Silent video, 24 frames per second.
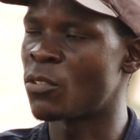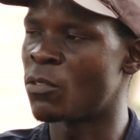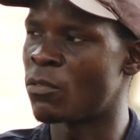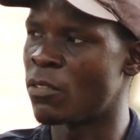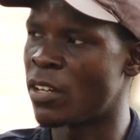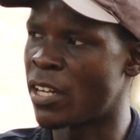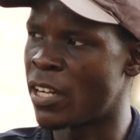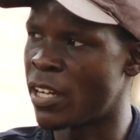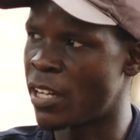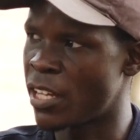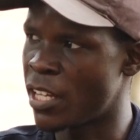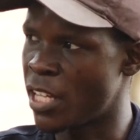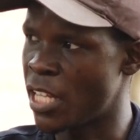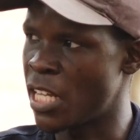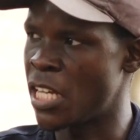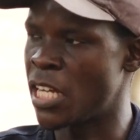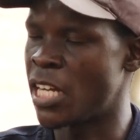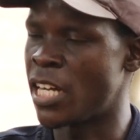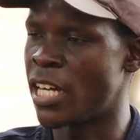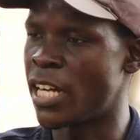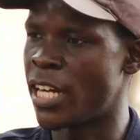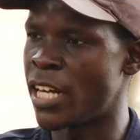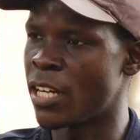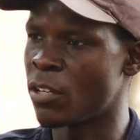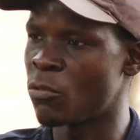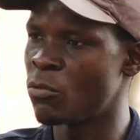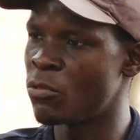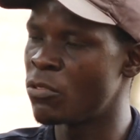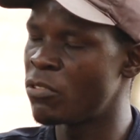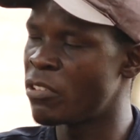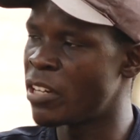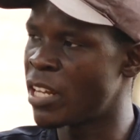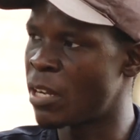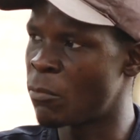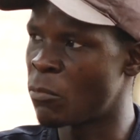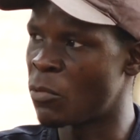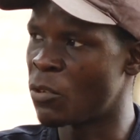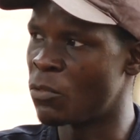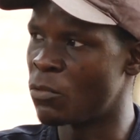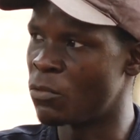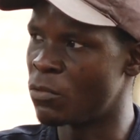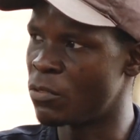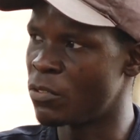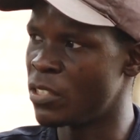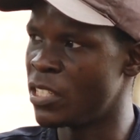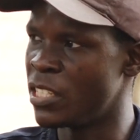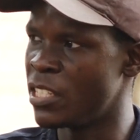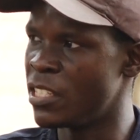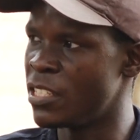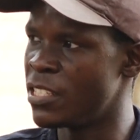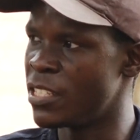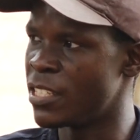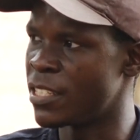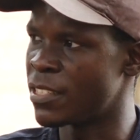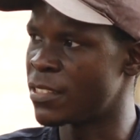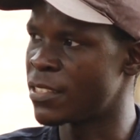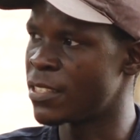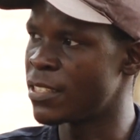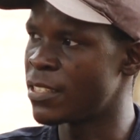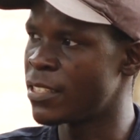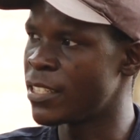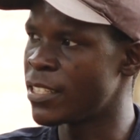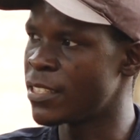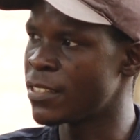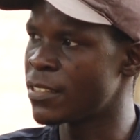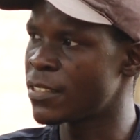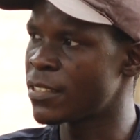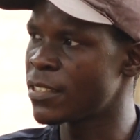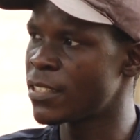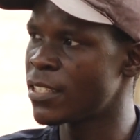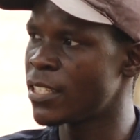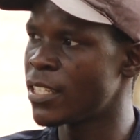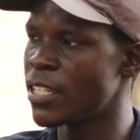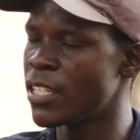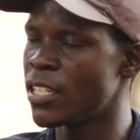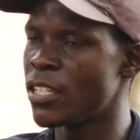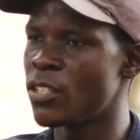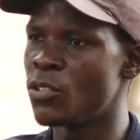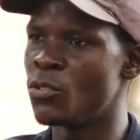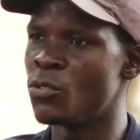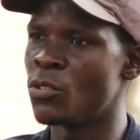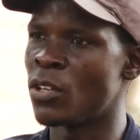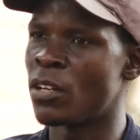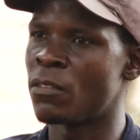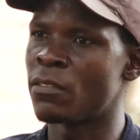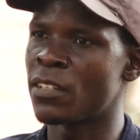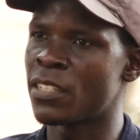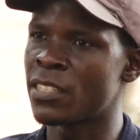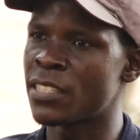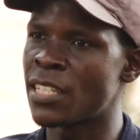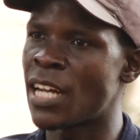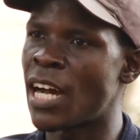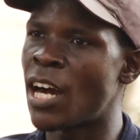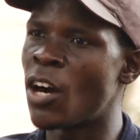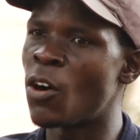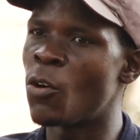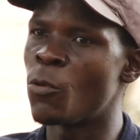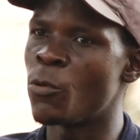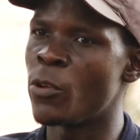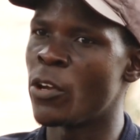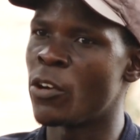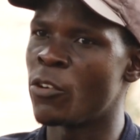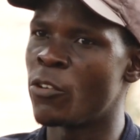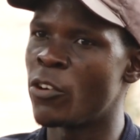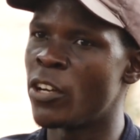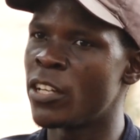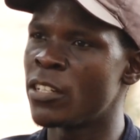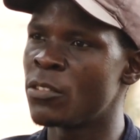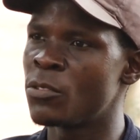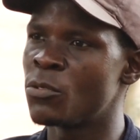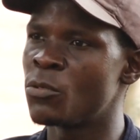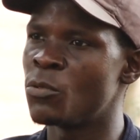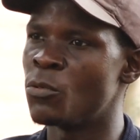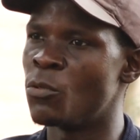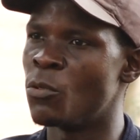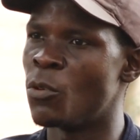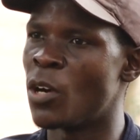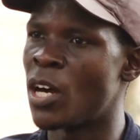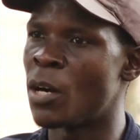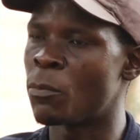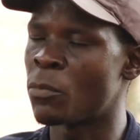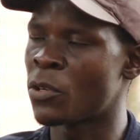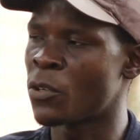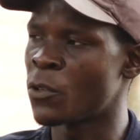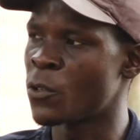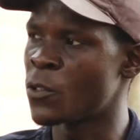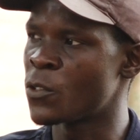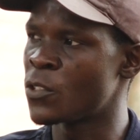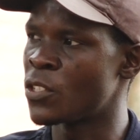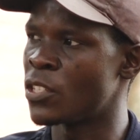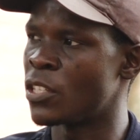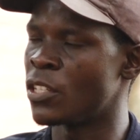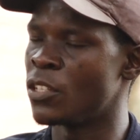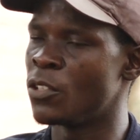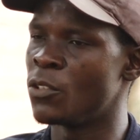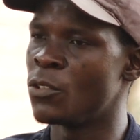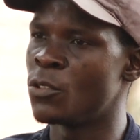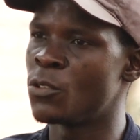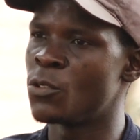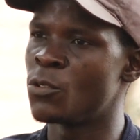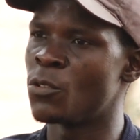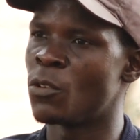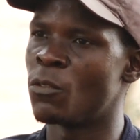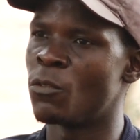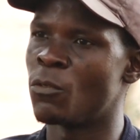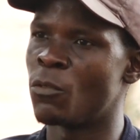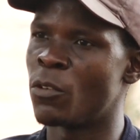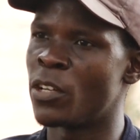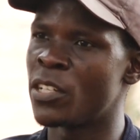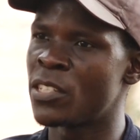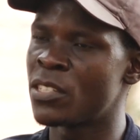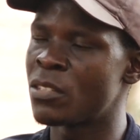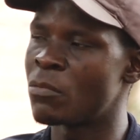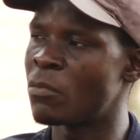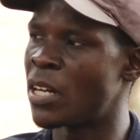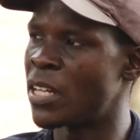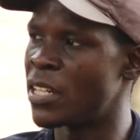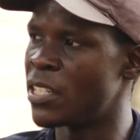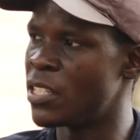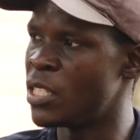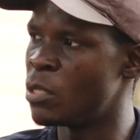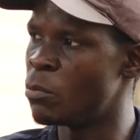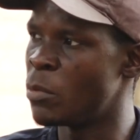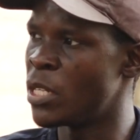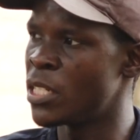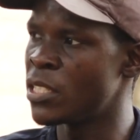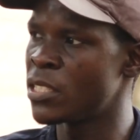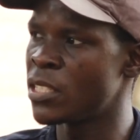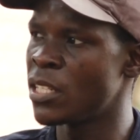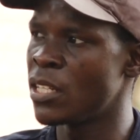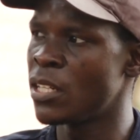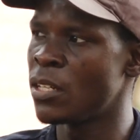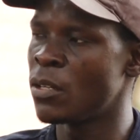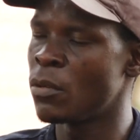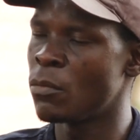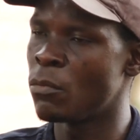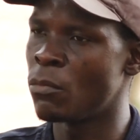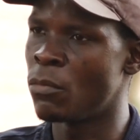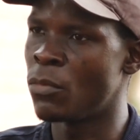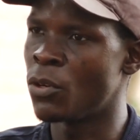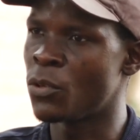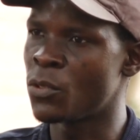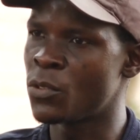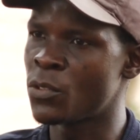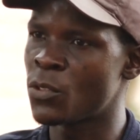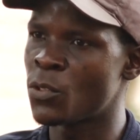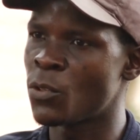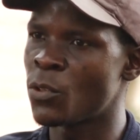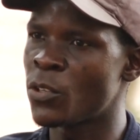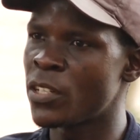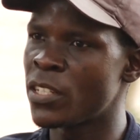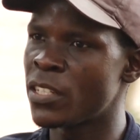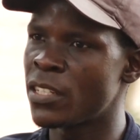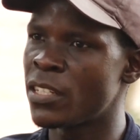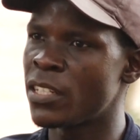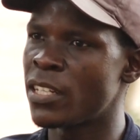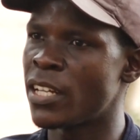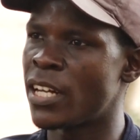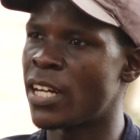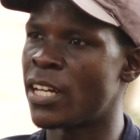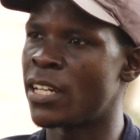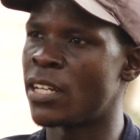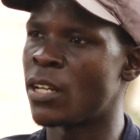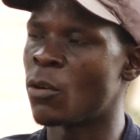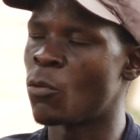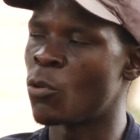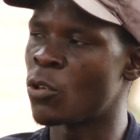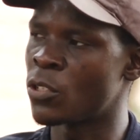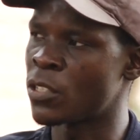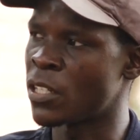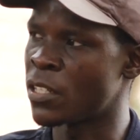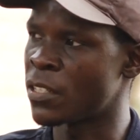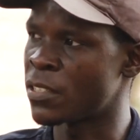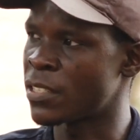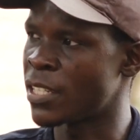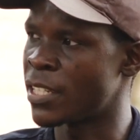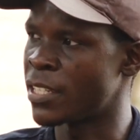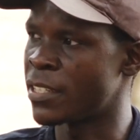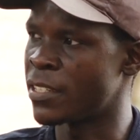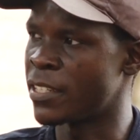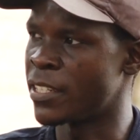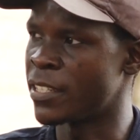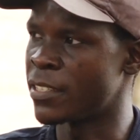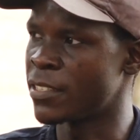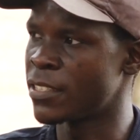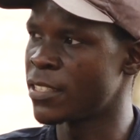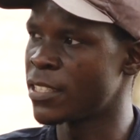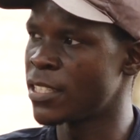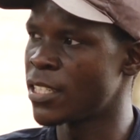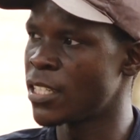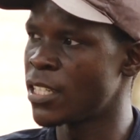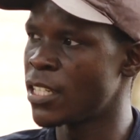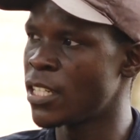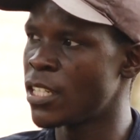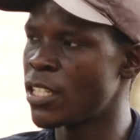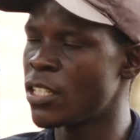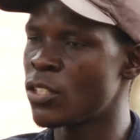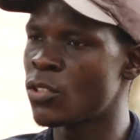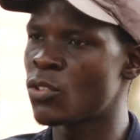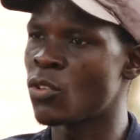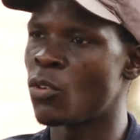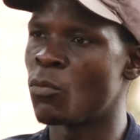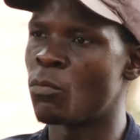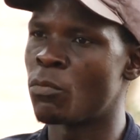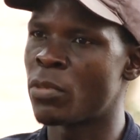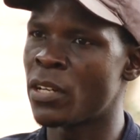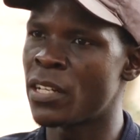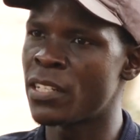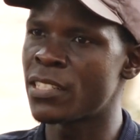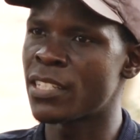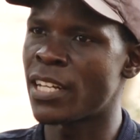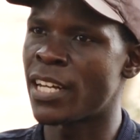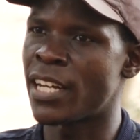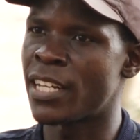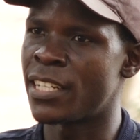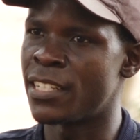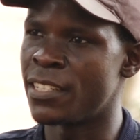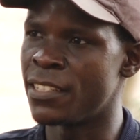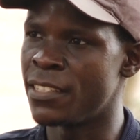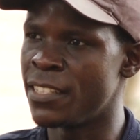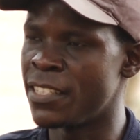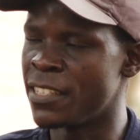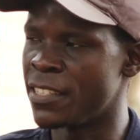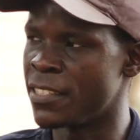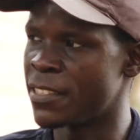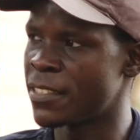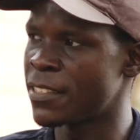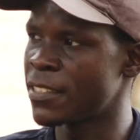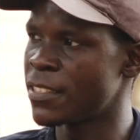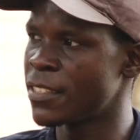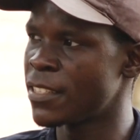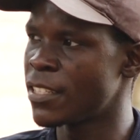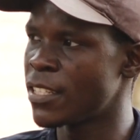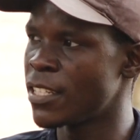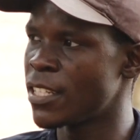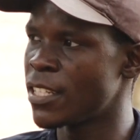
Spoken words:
of a good number of indigenous seedlings, you affect how we are going to approach the issue of waste management, both solid and water recycling. Mm-hmm. So pressure and re-risk,